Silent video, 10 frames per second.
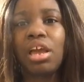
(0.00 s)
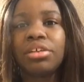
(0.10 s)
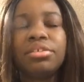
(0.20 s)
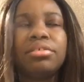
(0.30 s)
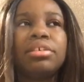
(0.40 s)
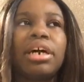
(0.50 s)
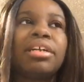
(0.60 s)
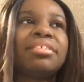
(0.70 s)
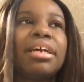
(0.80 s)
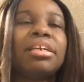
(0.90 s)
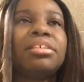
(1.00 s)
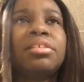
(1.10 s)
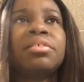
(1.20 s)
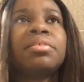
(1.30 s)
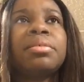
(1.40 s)
You got
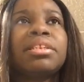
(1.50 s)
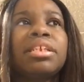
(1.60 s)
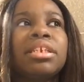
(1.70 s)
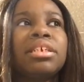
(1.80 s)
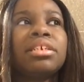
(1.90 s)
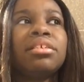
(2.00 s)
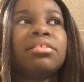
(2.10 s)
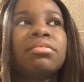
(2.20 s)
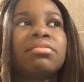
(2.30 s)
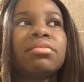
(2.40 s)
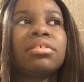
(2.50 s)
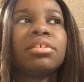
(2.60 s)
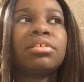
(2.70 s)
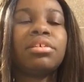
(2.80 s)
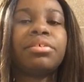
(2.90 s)
diagnosed with it,
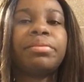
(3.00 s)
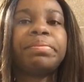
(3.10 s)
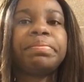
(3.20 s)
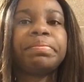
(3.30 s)
you know.